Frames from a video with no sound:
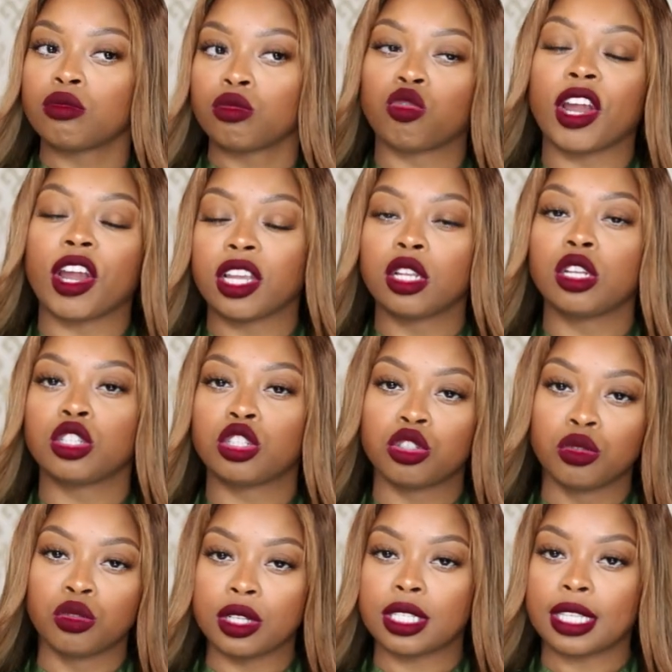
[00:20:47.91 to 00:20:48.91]
regular
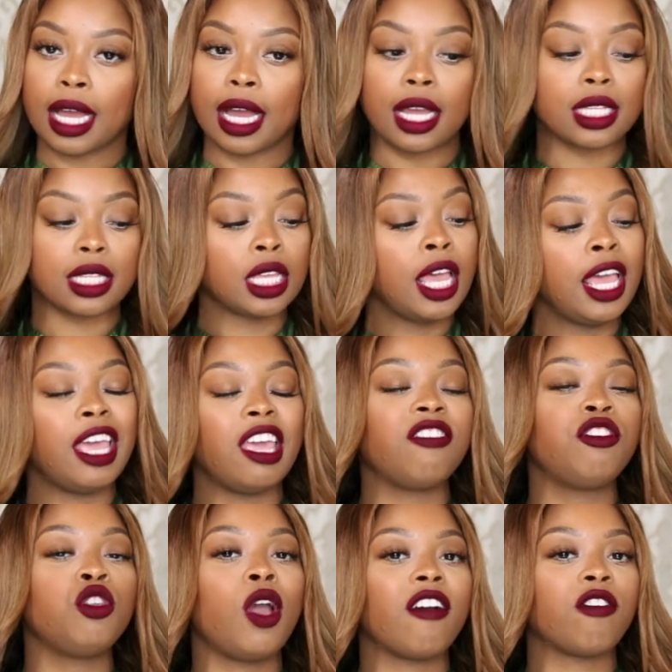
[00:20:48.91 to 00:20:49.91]
true to size.
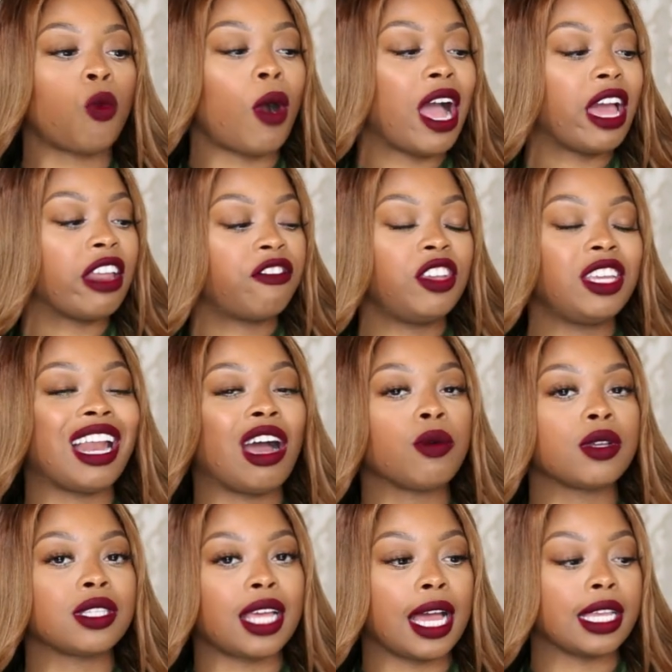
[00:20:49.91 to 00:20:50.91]
If you have wide feet, I
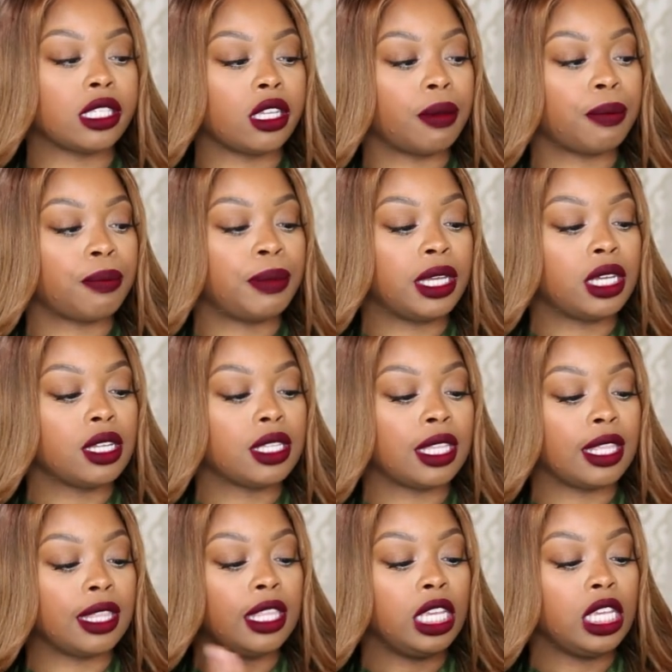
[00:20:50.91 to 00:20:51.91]
would size up
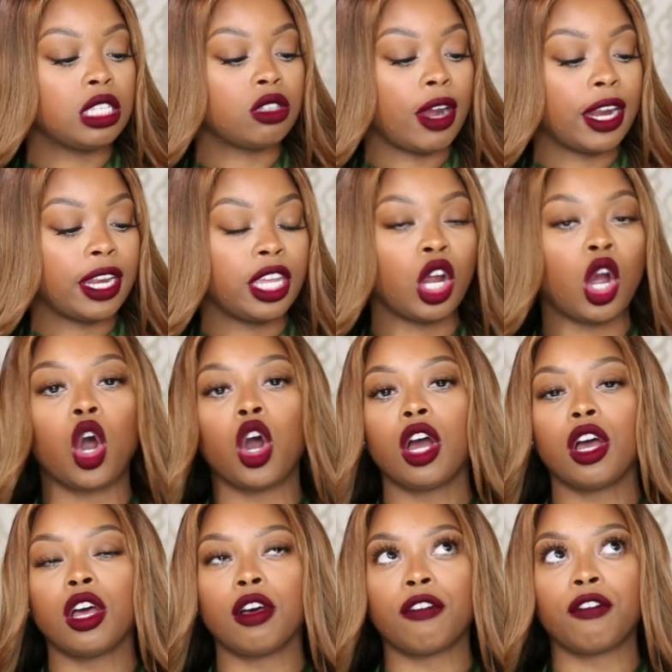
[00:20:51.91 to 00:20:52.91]
because these right here
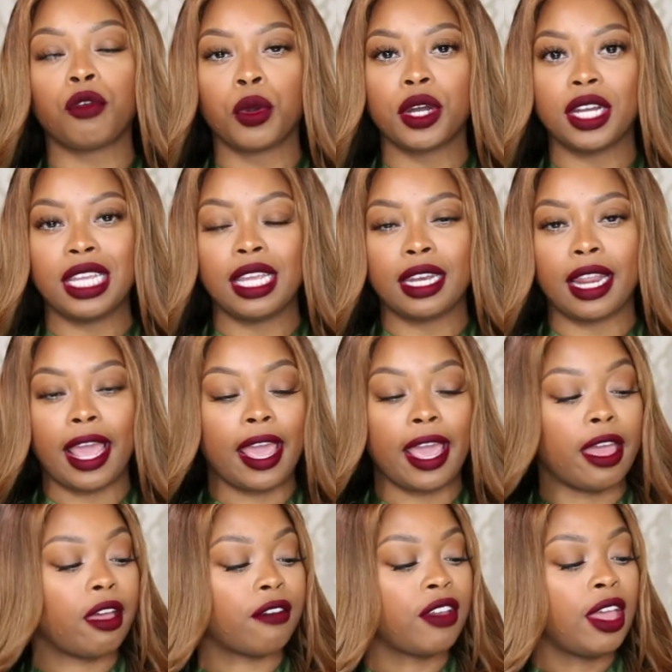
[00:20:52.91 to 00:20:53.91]
are a forty and a
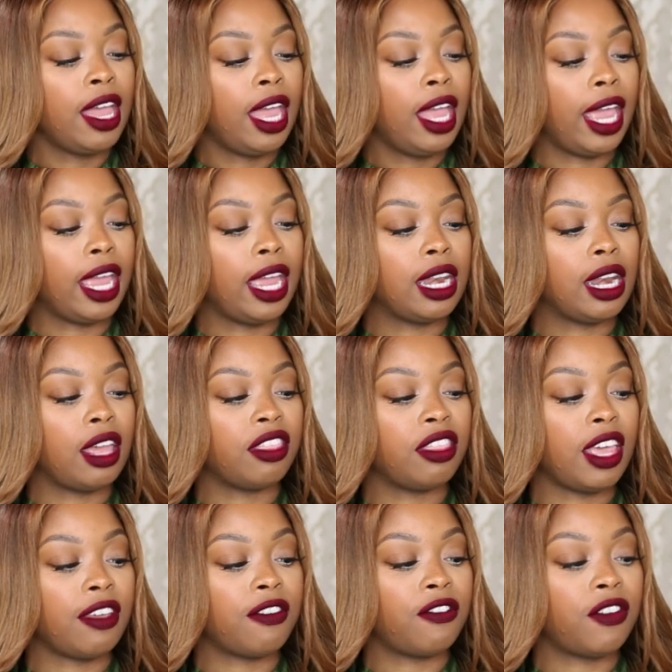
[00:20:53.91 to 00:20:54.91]
half and
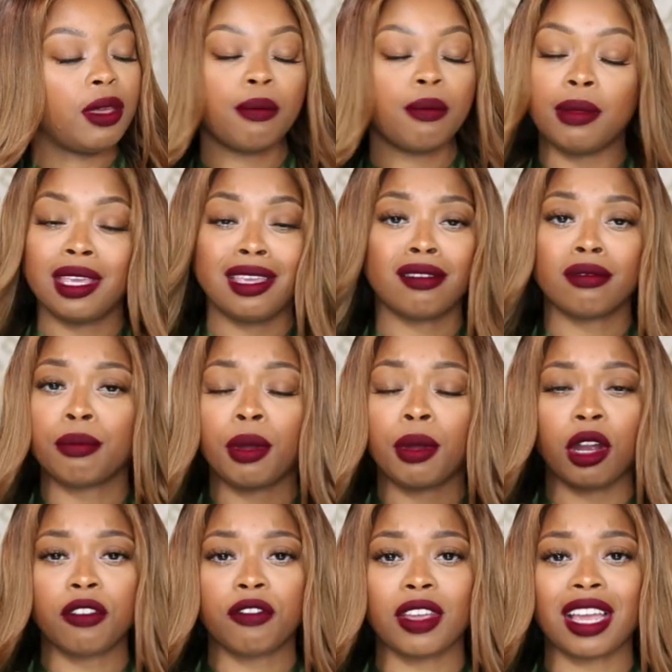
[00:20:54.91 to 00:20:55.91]
they fit me
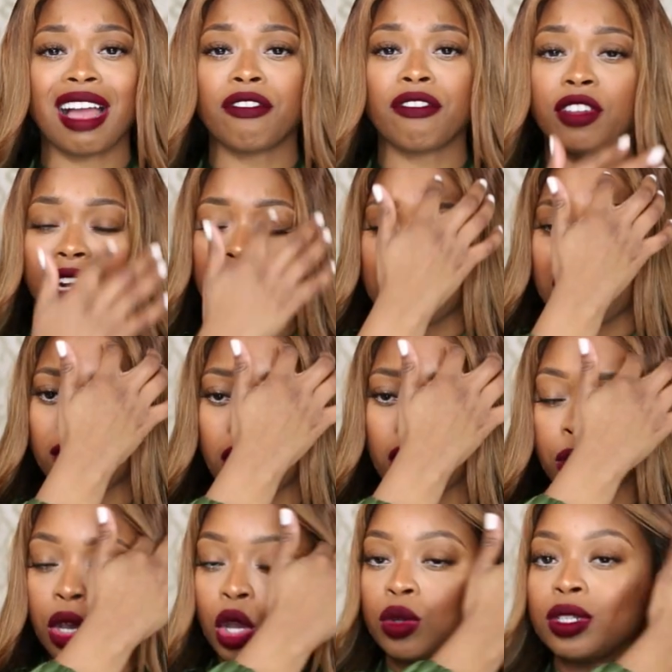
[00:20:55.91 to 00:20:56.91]
perfect. I feel like if
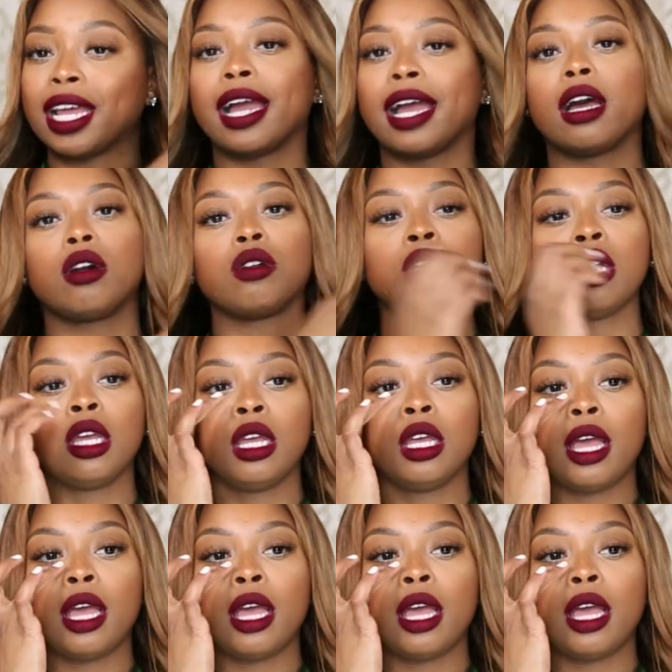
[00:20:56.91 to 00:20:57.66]
I would go down,